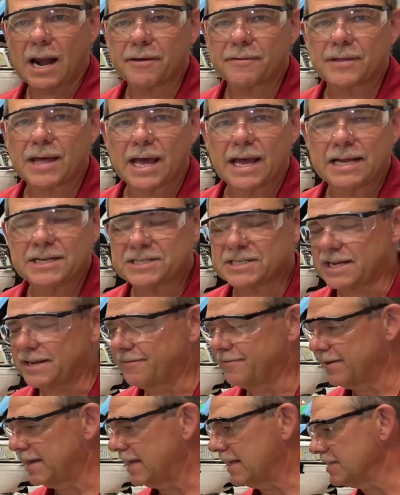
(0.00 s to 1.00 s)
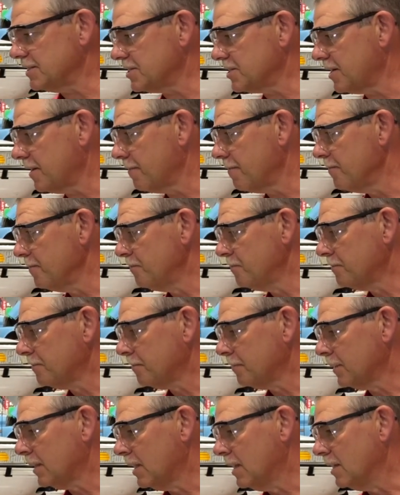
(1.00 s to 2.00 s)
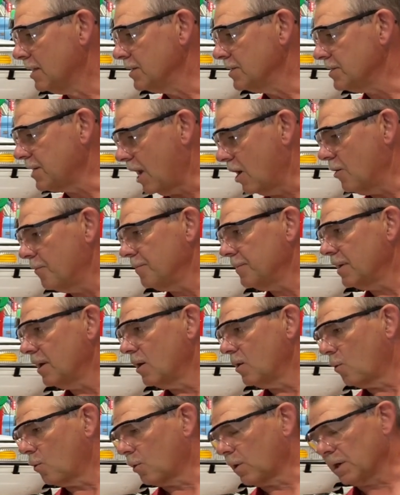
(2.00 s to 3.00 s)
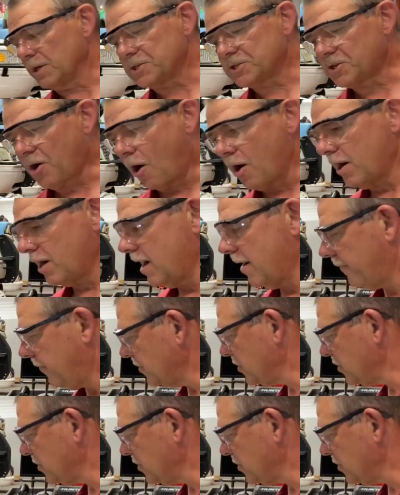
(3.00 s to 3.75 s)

of the AC vents. So we're going to start it up for